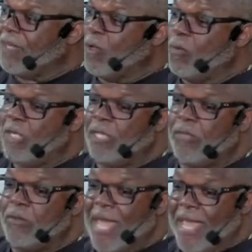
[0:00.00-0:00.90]
only
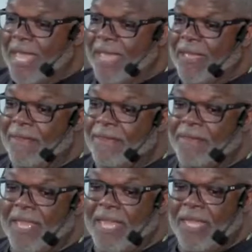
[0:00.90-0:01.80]
do I have
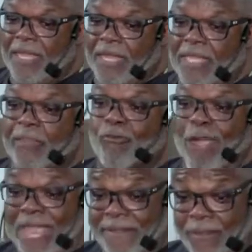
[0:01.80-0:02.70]
a hunting
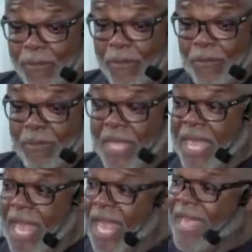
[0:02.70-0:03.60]
rifle,
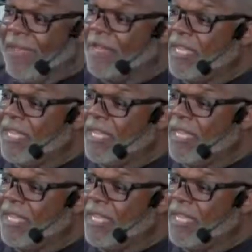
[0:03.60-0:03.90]
I have a